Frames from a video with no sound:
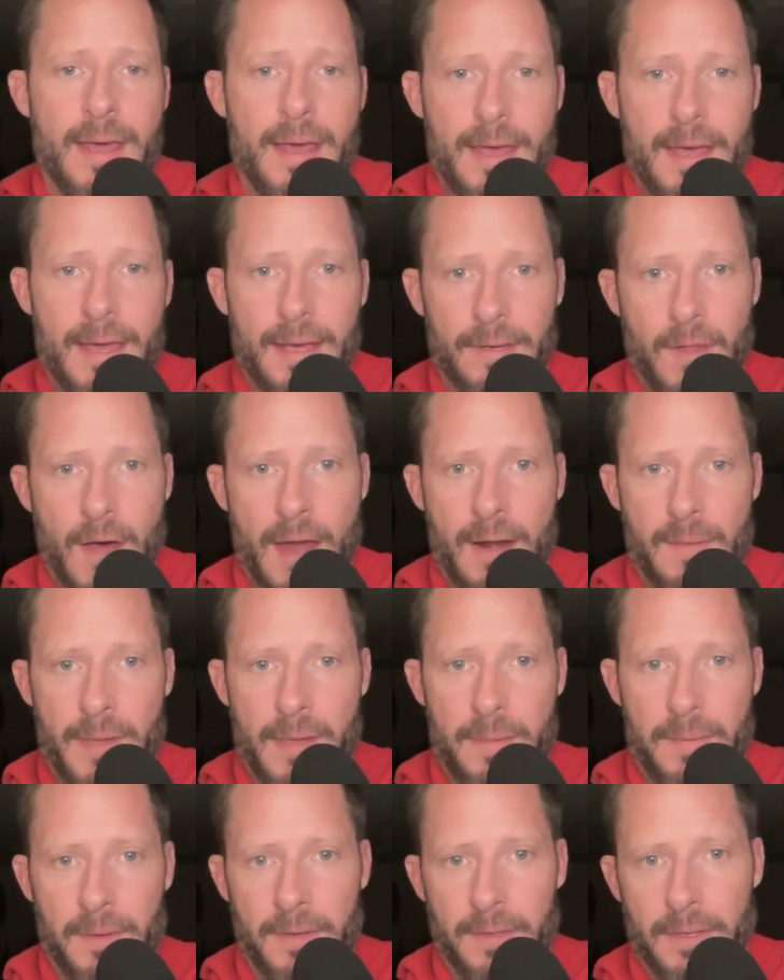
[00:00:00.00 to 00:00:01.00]
and a lot of
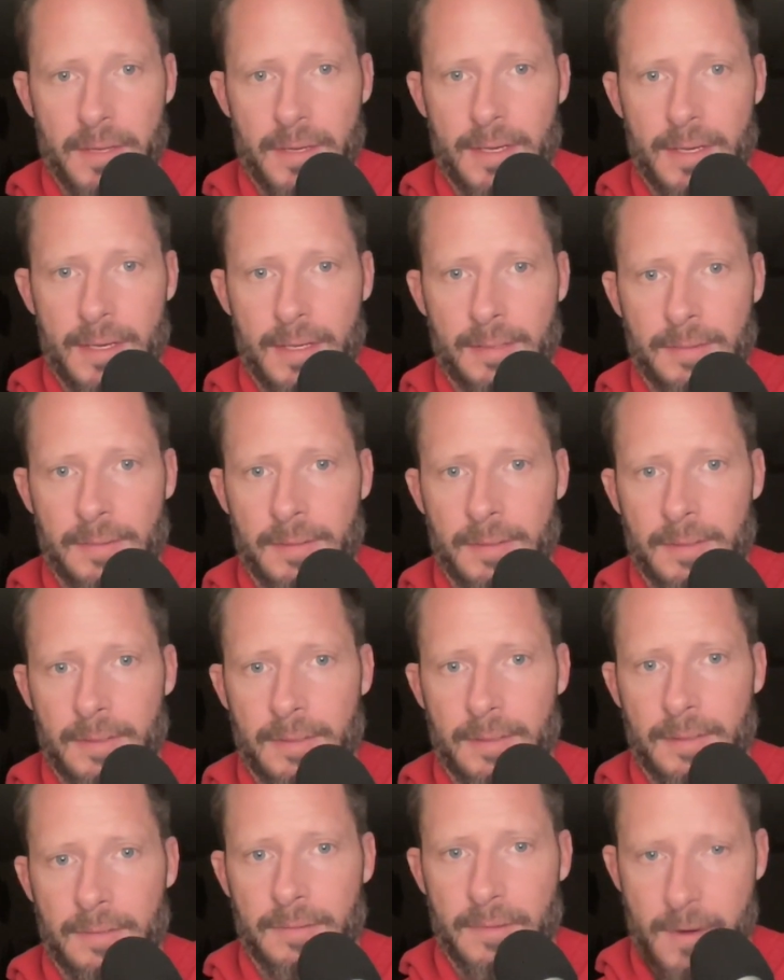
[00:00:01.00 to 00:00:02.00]
people are looking
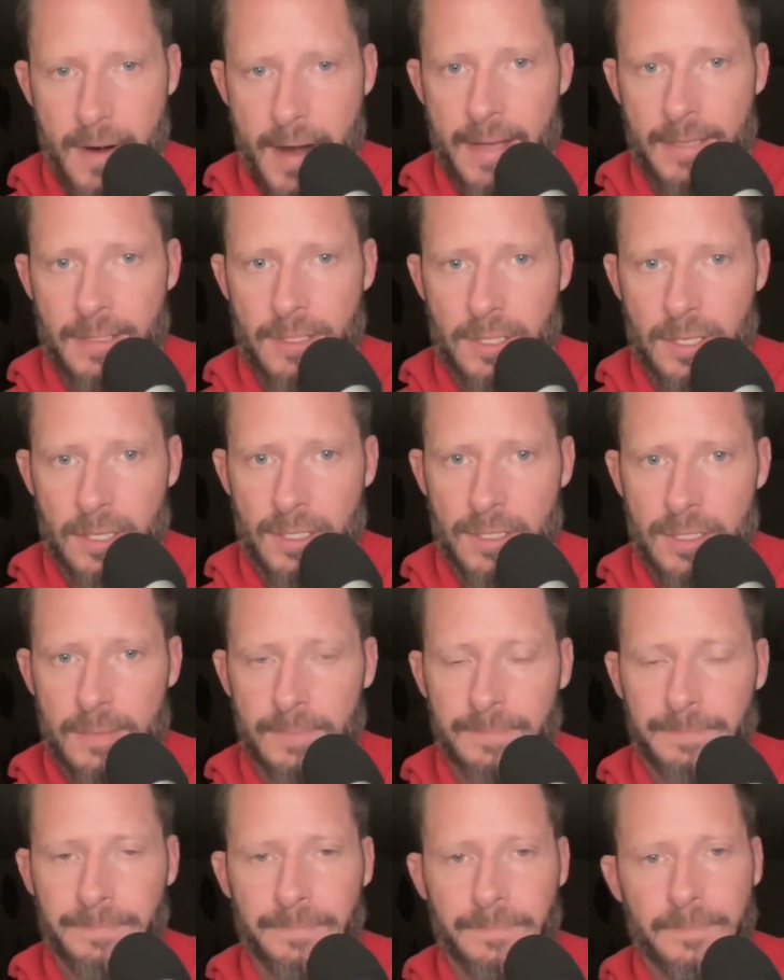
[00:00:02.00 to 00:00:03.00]
for answers.
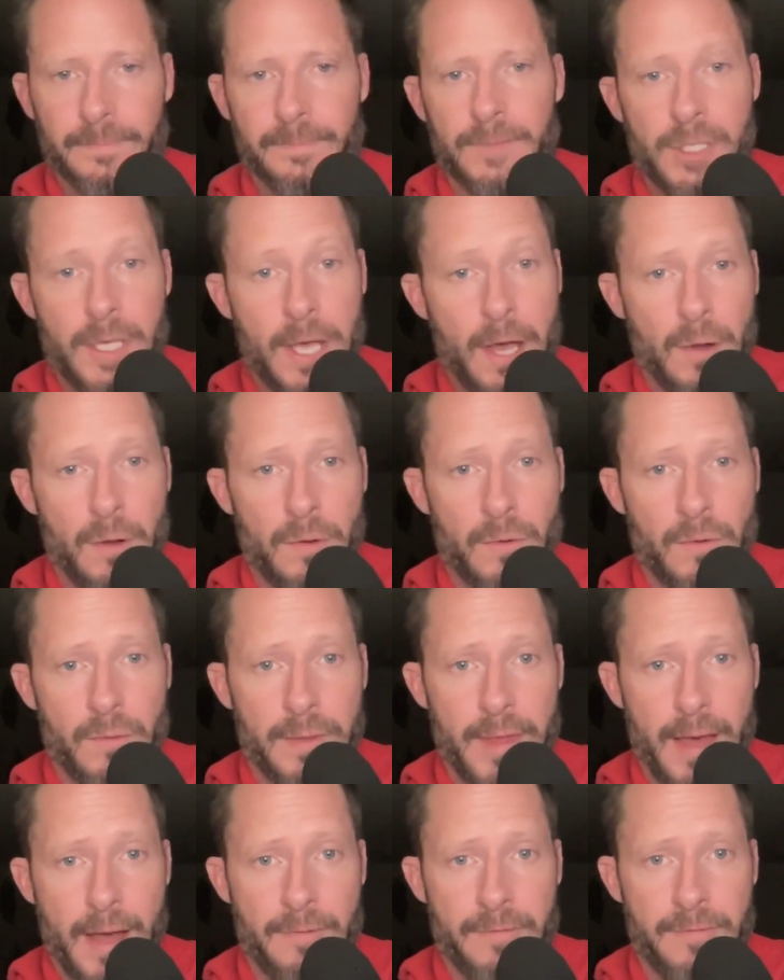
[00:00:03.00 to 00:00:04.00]
So,
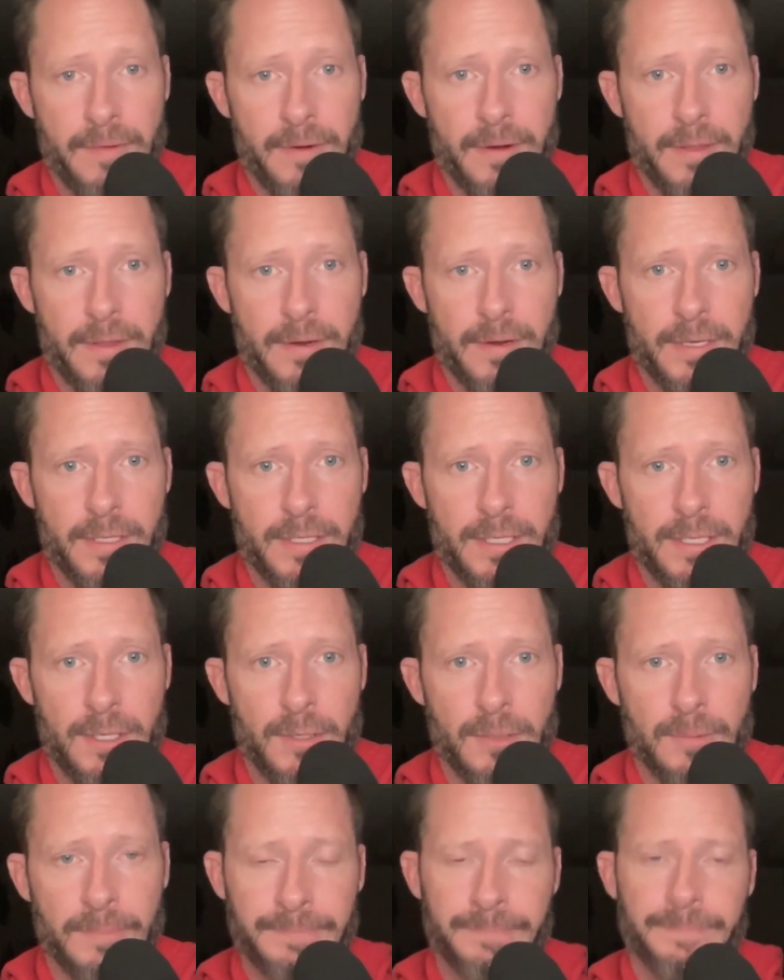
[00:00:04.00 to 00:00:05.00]
without further
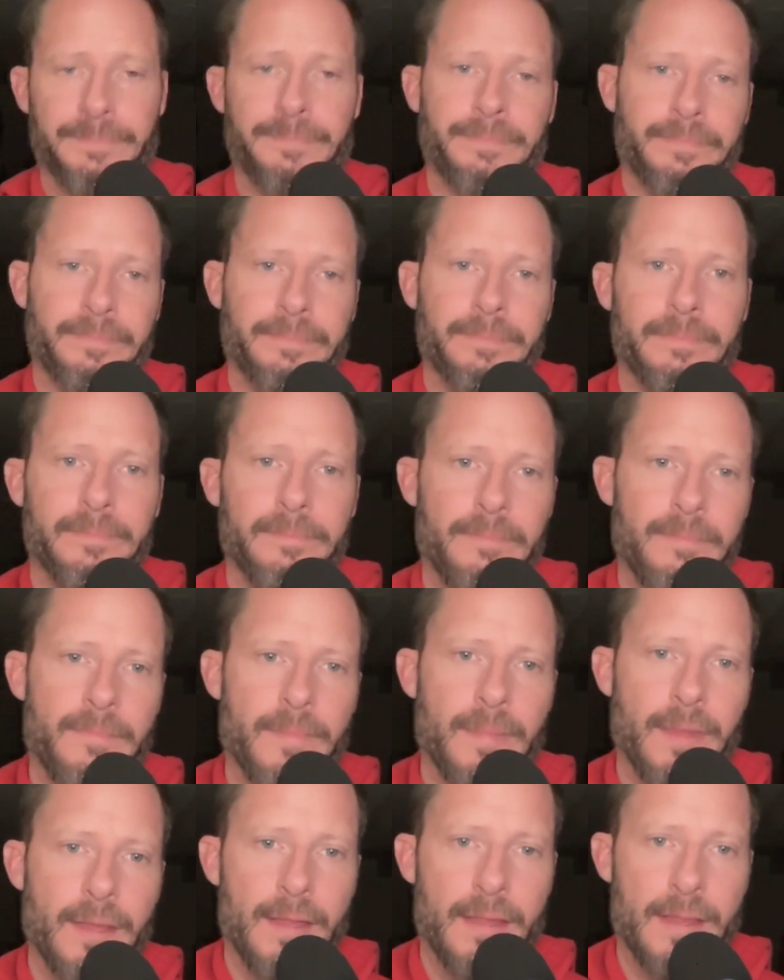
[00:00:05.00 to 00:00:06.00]
ado,
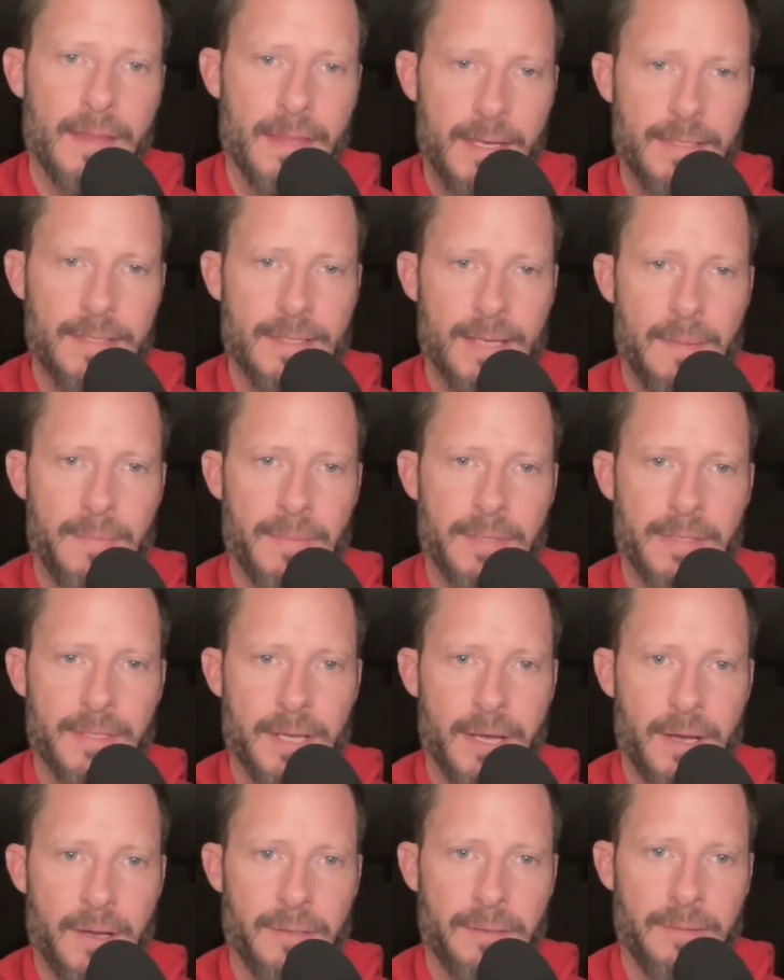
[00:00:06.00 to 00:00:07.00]
this
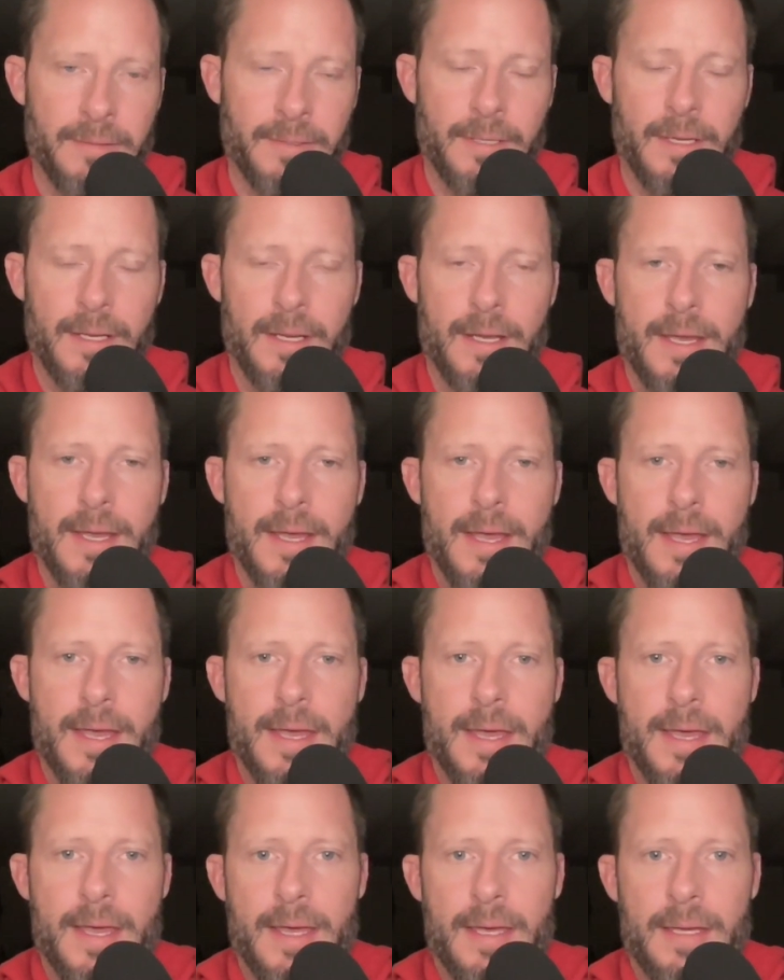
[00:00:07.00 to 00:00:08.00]
episode
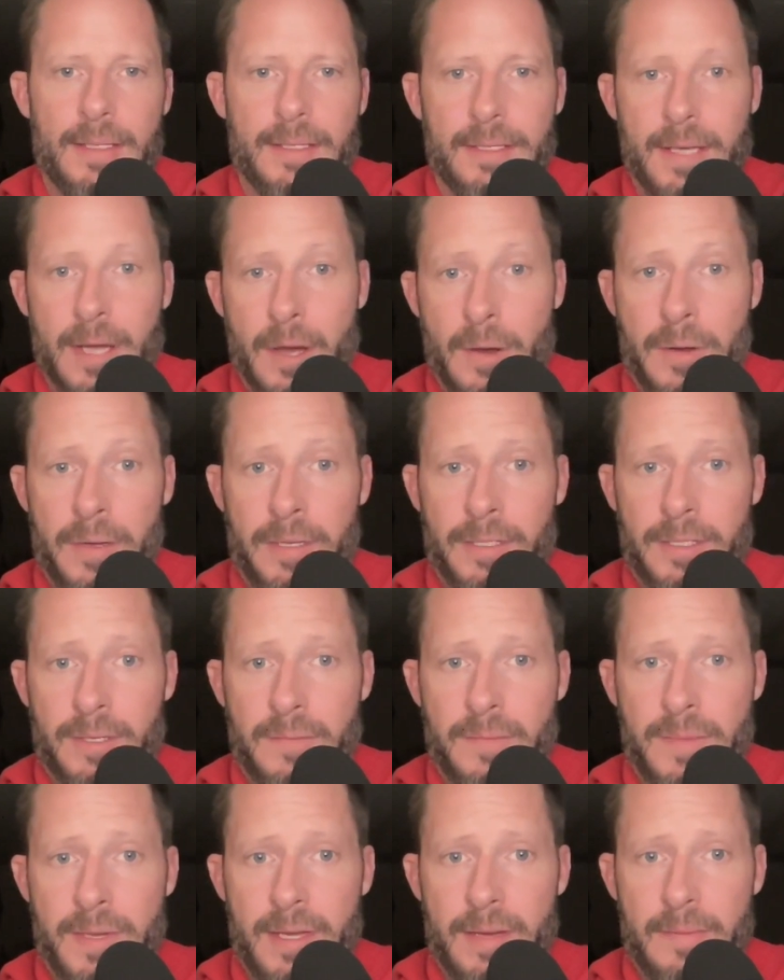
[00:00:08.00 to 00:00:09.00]
is going to
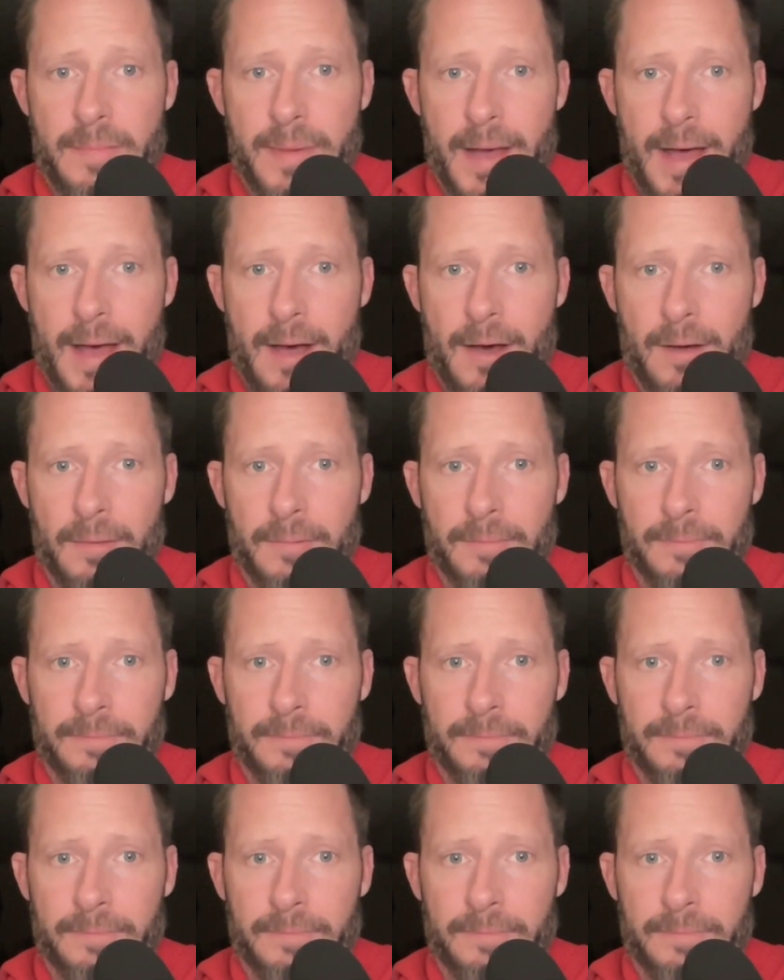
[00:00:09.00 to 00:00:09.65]
be about